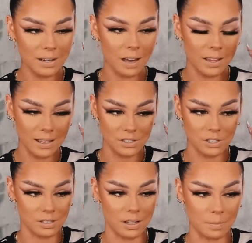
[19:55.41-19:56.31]
Like, it's
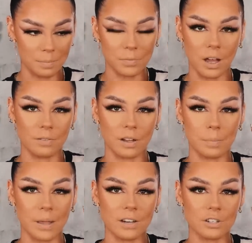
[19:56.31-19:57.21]
just like a kind of like a
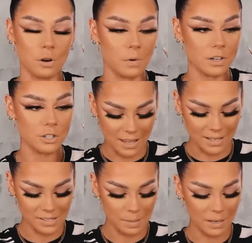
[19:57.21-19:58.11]
peach and orange. They're
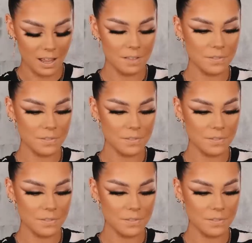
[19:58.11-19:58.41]
similar.